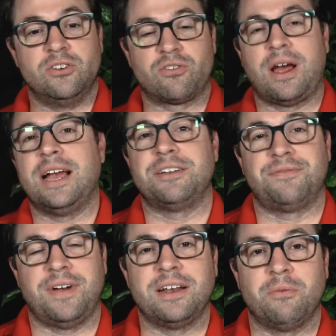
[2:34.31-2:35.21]
trying to
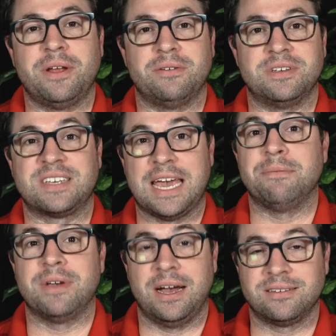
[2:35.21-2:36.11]
find a way to
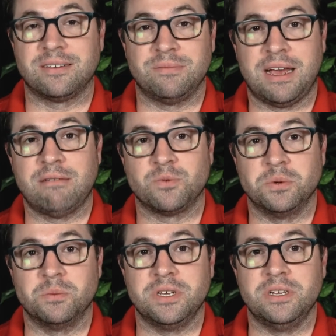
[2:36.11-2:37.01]
escape God sometimes
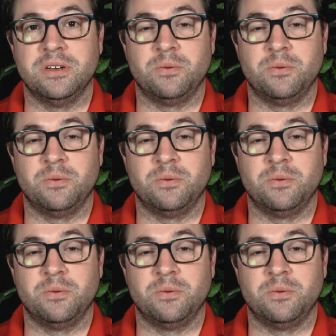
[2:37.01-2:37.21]
when we